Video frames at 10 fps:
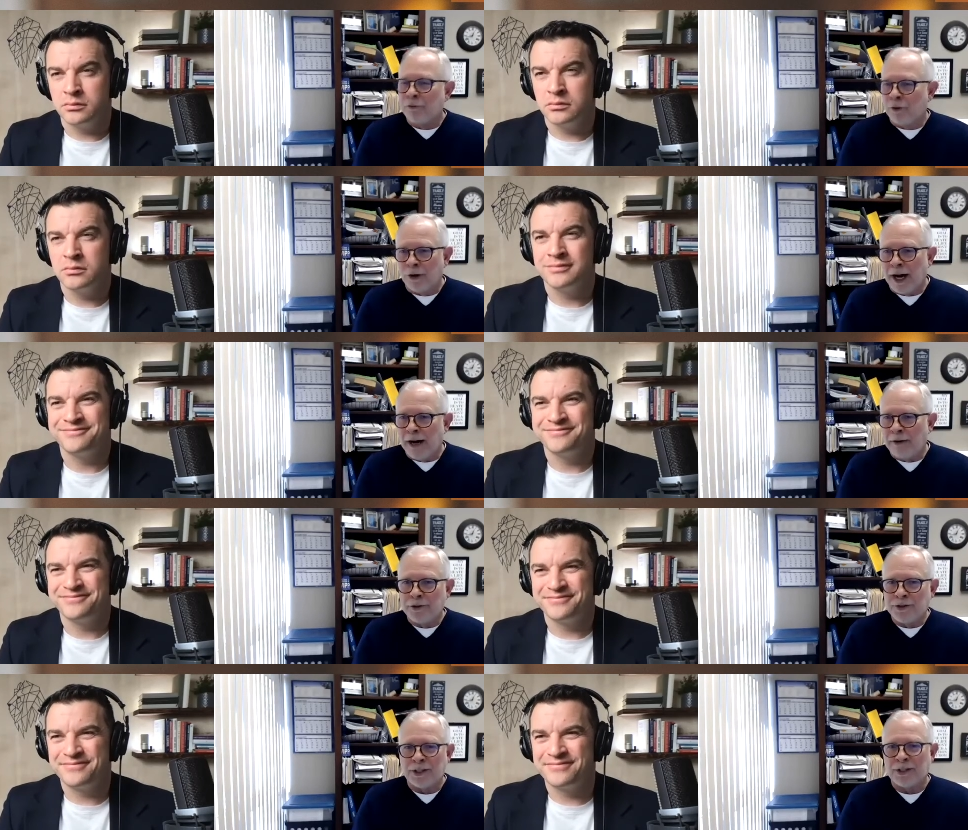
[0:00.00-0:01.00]
Speaker 1: had 4
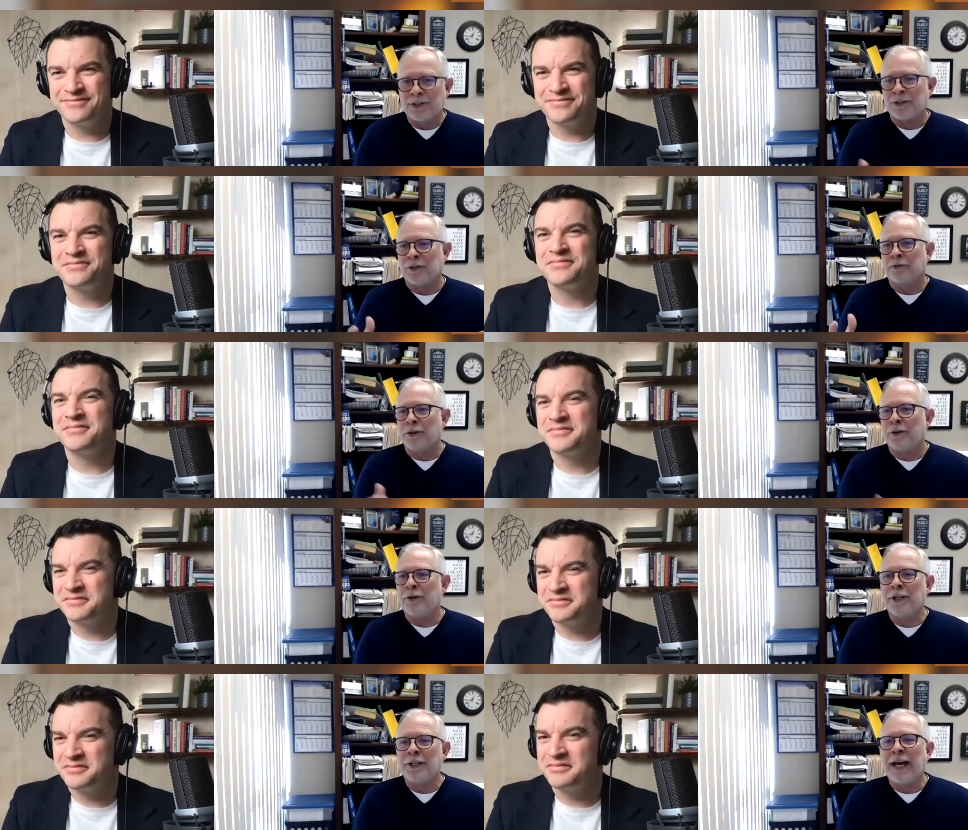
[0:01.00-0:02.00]
offers, and it sold for
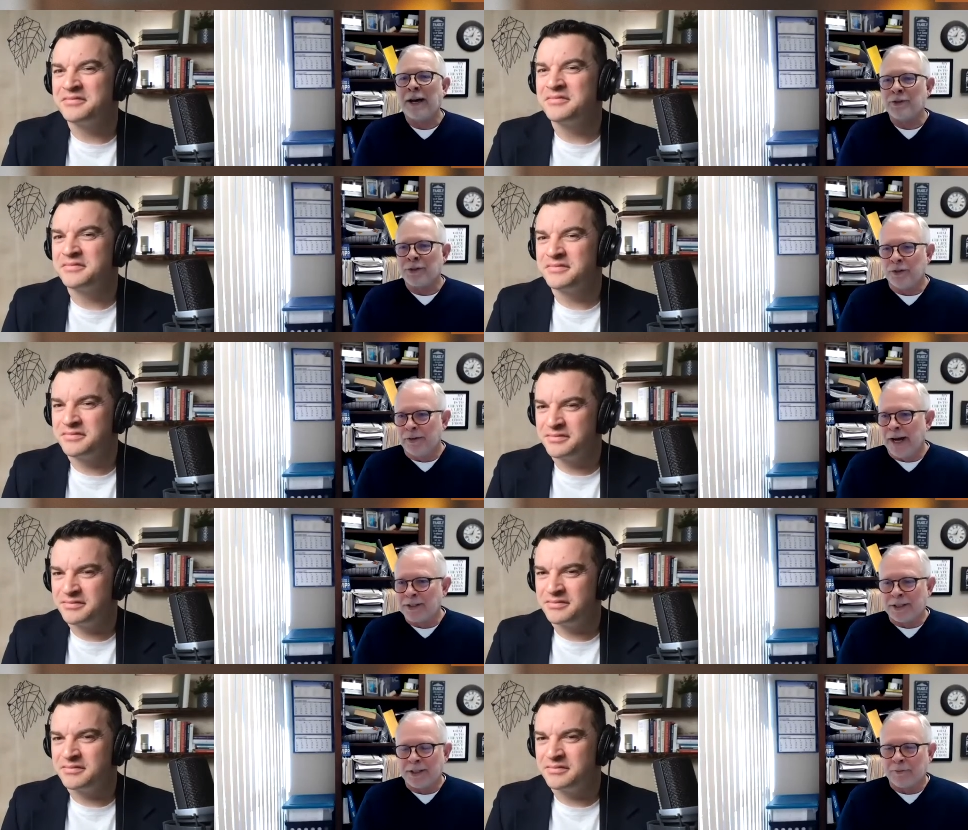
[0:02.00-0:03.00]
$30,000
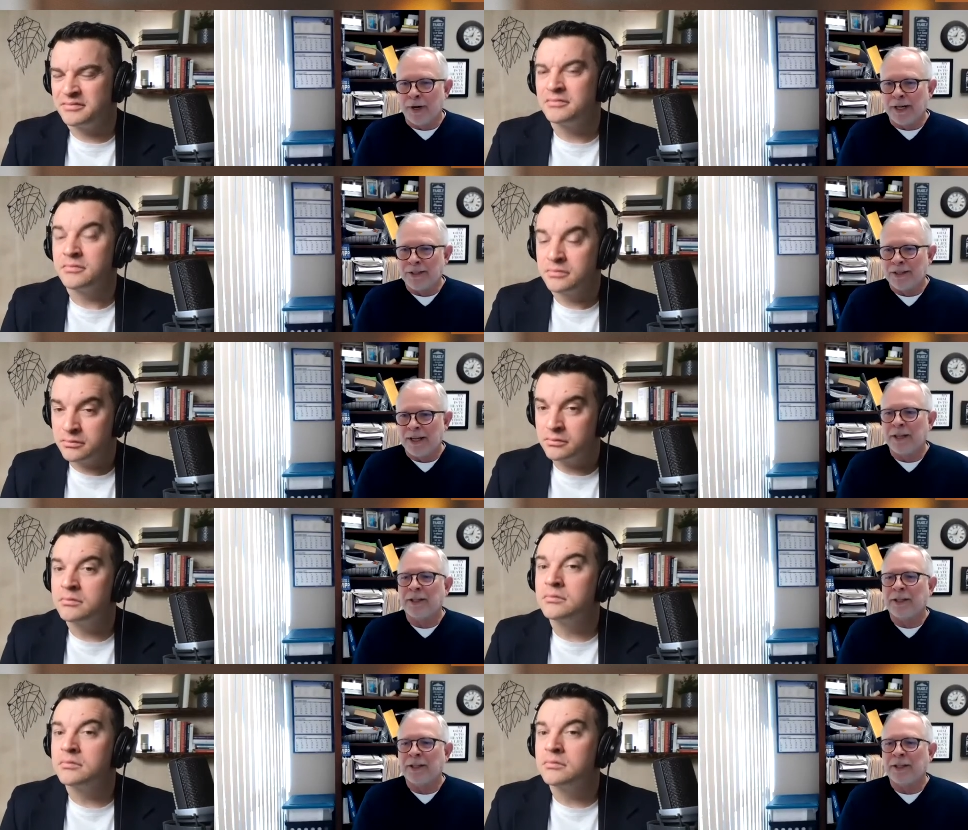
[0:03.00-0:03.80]
over asking price.